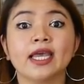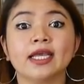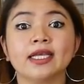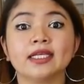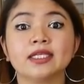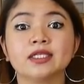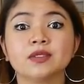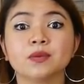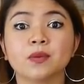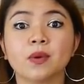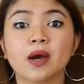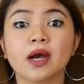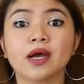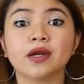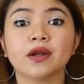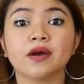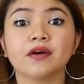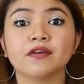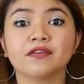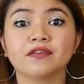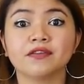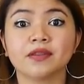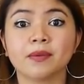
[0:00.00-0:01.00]
is one
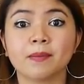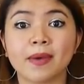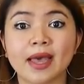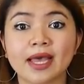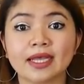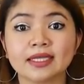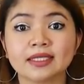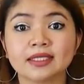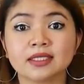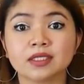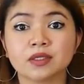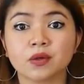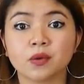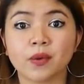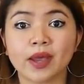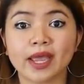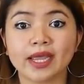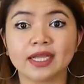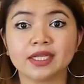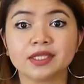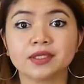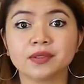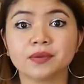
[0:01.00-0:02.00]
of the best
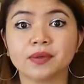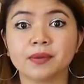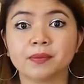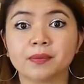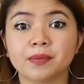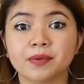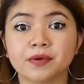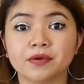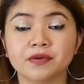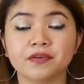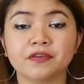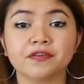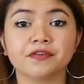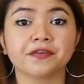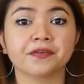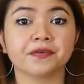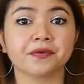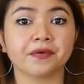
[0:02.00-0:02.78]
ways to improve